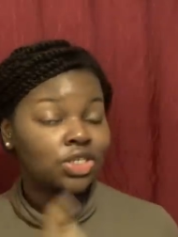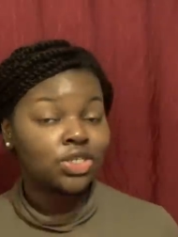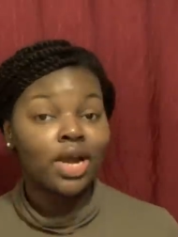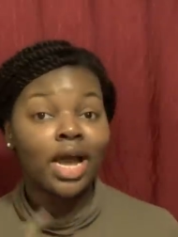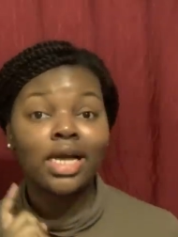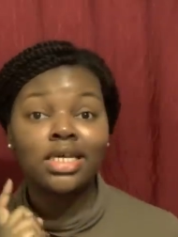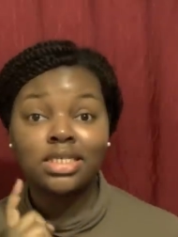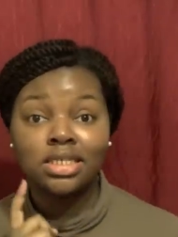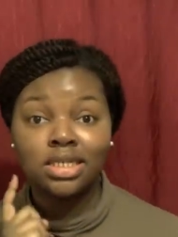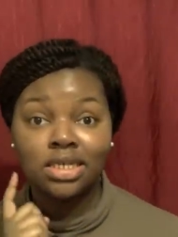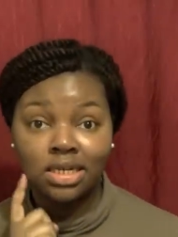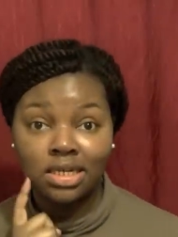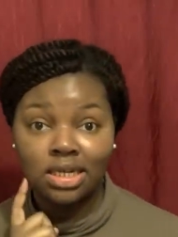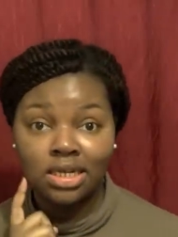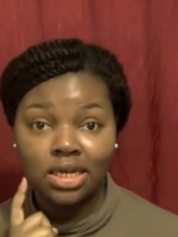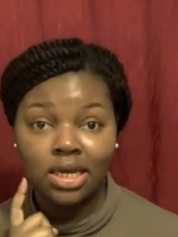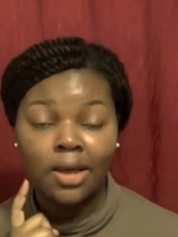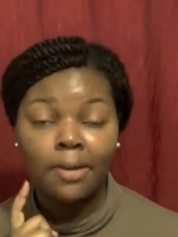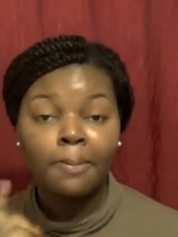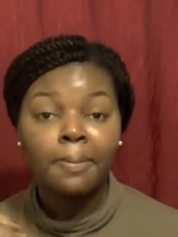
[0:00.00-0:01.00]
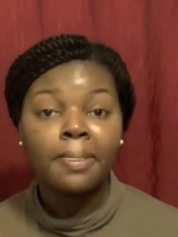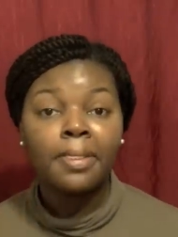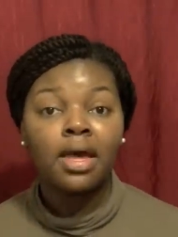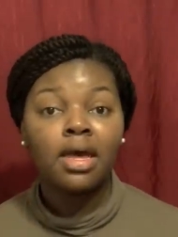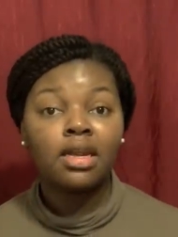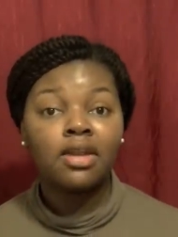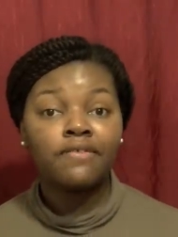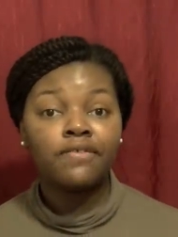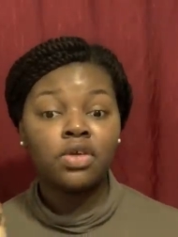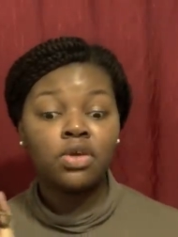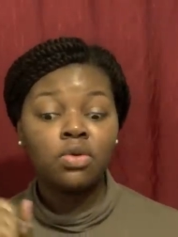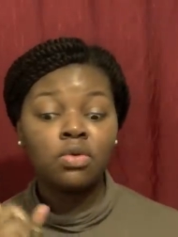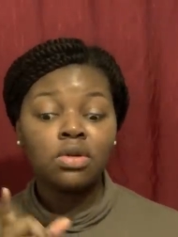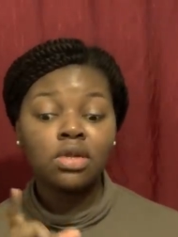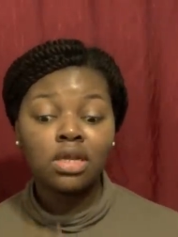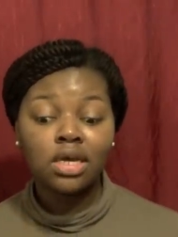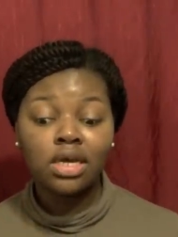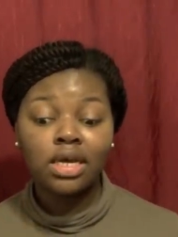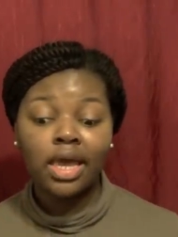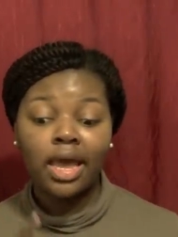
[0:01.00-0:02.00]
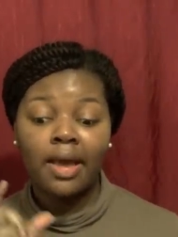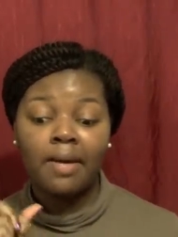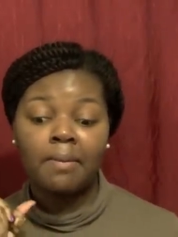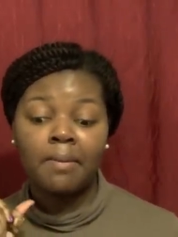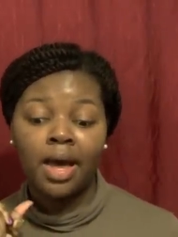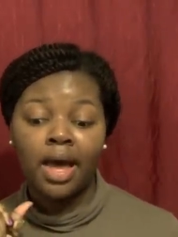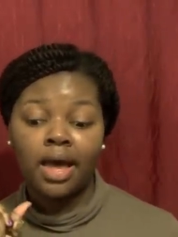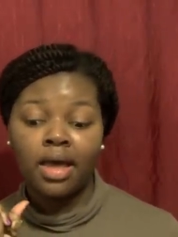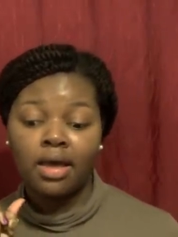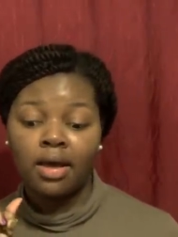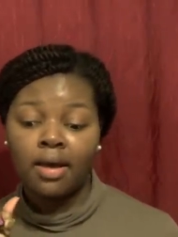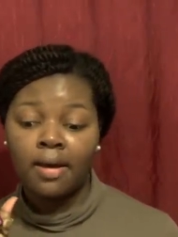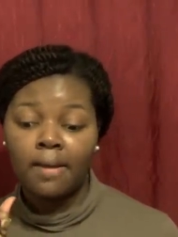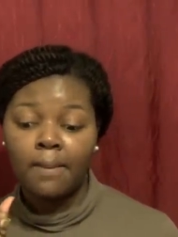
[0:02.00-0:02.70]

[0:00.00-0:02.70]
drastically. And if you look at my